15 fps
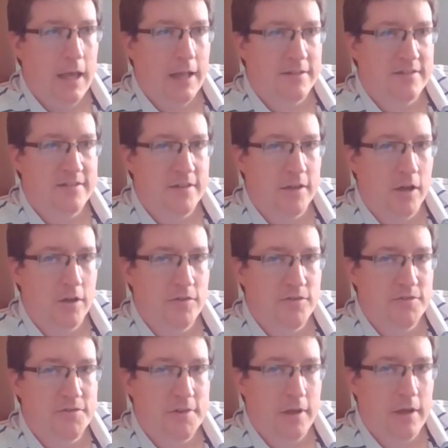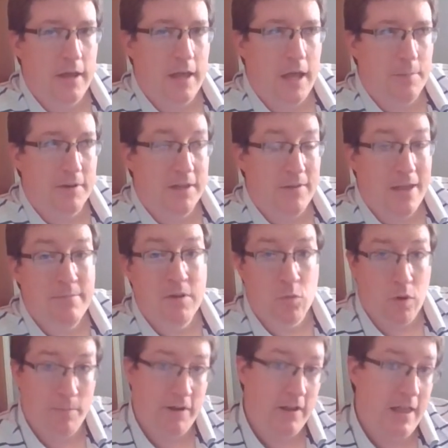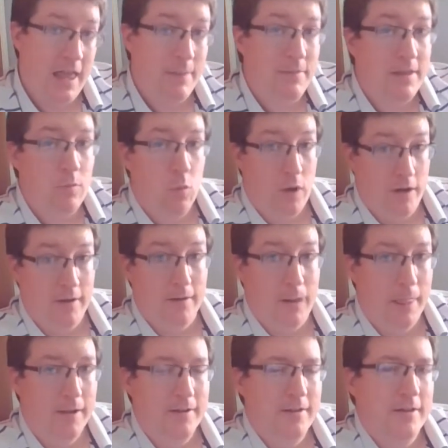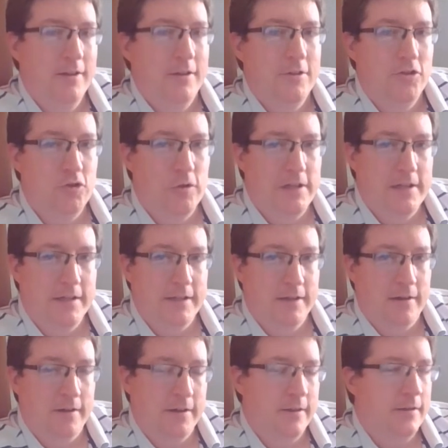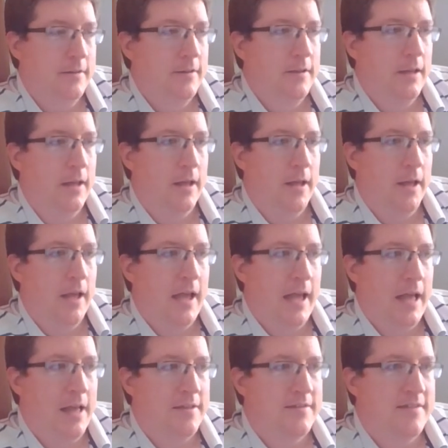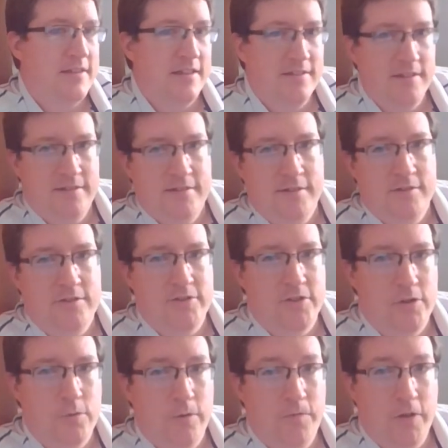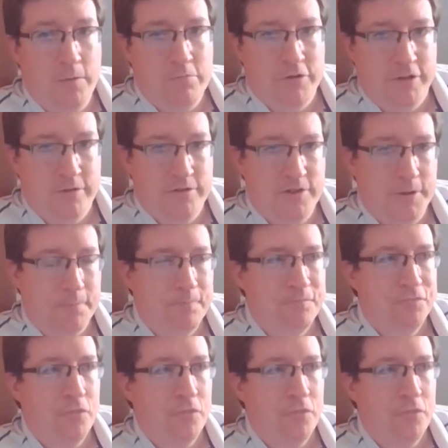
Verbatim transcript: and stars, uh, I believe, Emmy winner, Emmy winner Julia Garner uh, as the assistant to a film producer.